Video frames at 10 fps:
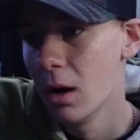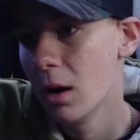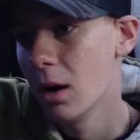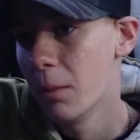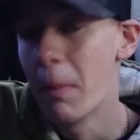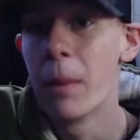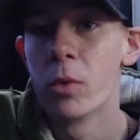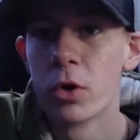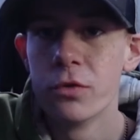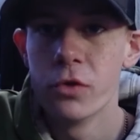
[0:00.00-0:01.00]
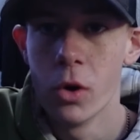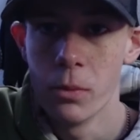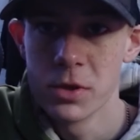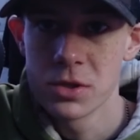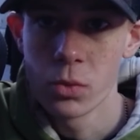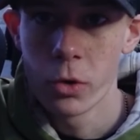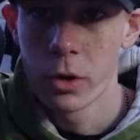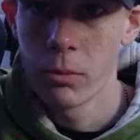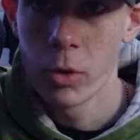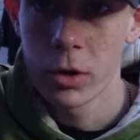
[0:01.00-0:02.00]
memory foam is the word
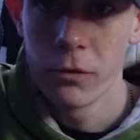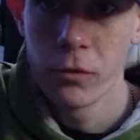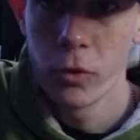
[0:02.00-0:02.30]
I'm looking for.